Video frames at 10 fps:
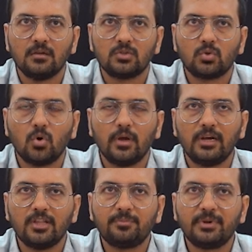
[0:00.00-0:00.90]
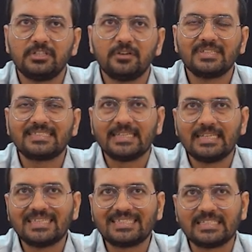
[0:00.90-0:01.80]
So it is braided with
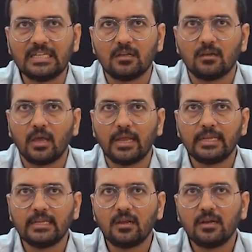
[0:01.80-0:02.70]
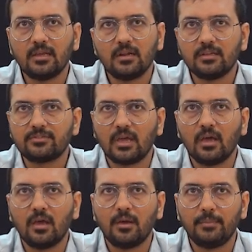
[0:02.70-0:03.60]
stainless steel, and inner layer is
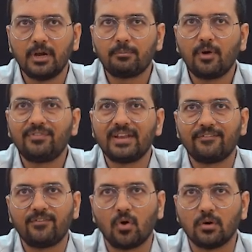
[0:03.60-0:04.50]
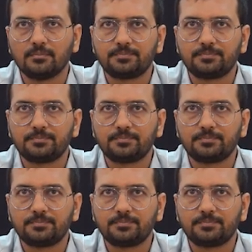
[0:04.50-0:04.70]
made up of Teflon.